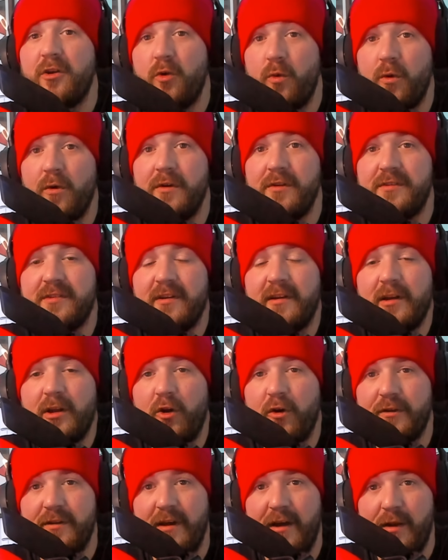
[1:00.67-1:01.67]
quarantine
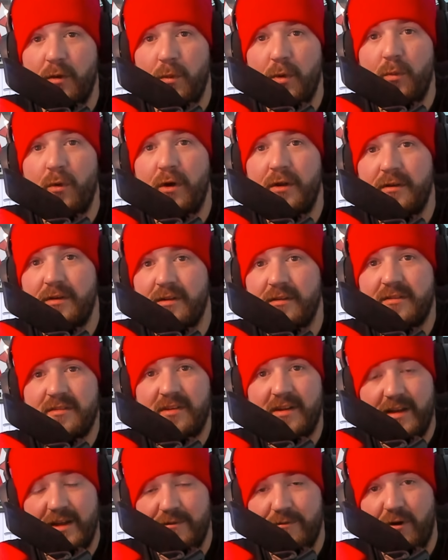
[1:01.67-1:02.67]
lockdown, and we weren't to
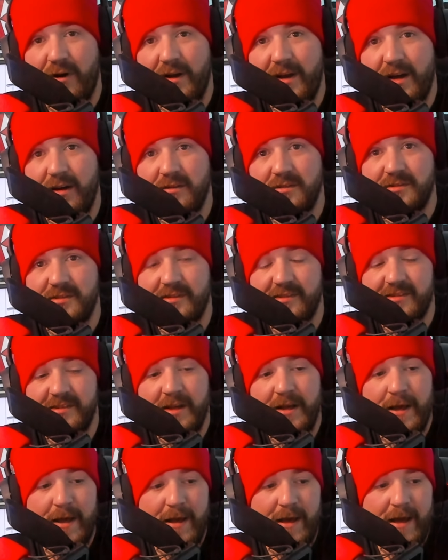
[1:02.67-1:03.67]
leave our houses,
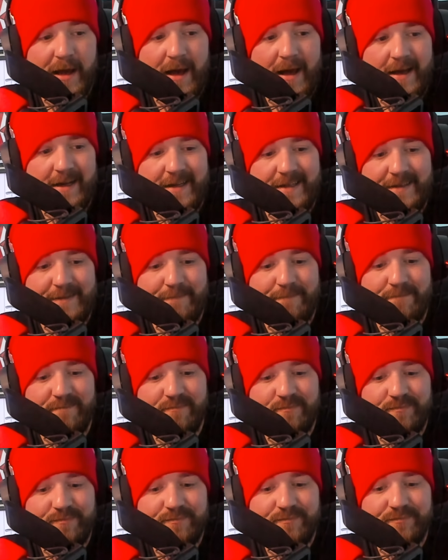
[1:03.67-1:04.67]

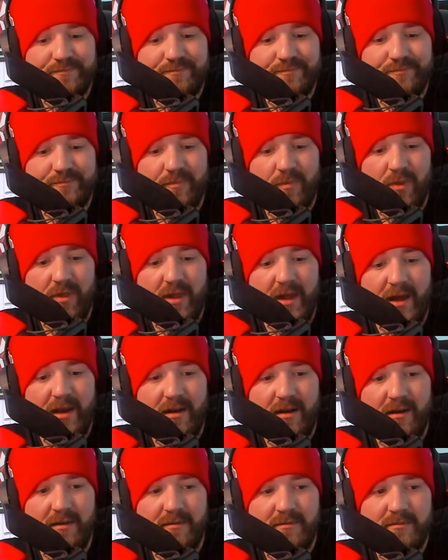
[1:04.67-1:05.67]

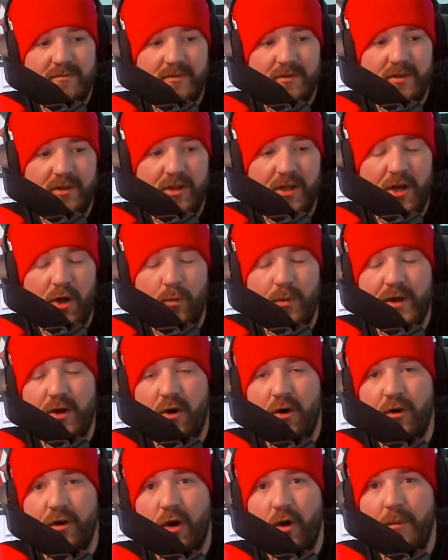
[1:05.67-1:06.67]
then, you know, we
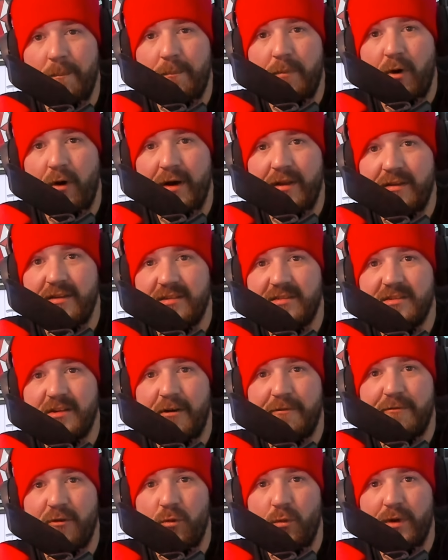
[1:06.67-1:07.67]
can't go and buy the
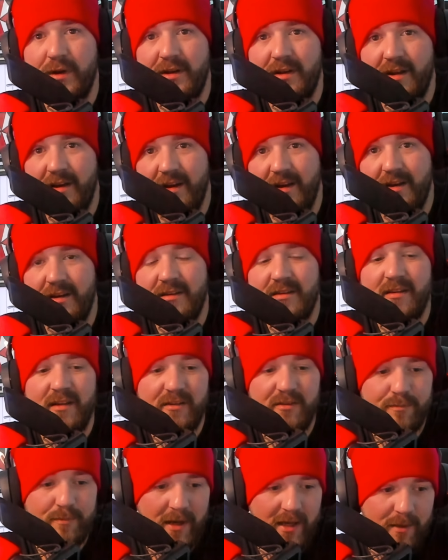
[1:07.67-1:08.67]
stuff that we need.
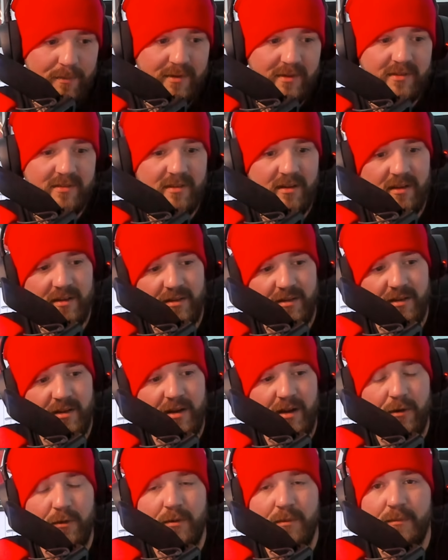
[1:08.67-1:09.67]
There's babies that, you
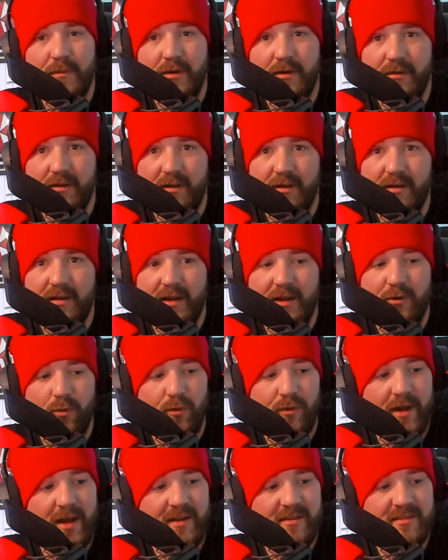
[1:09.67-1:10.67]
know, that need all
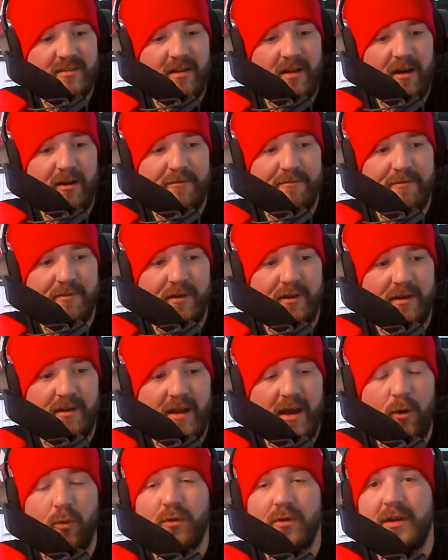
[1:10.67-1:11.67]
their stuff, and
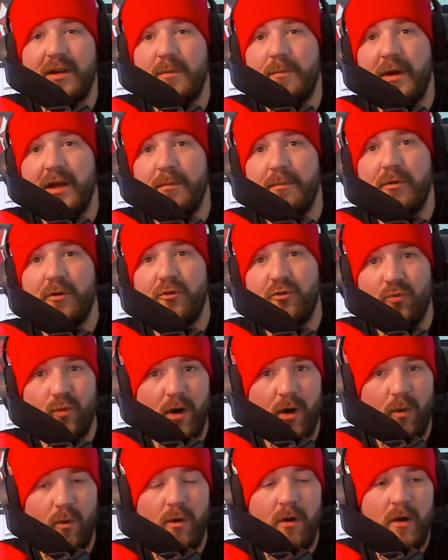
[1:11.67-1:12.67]
elderly people as
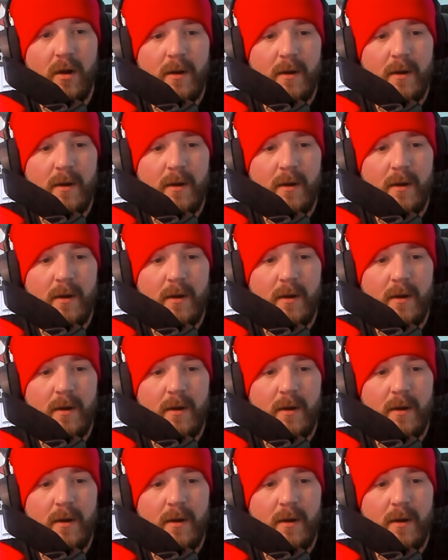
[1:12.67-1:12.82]
well.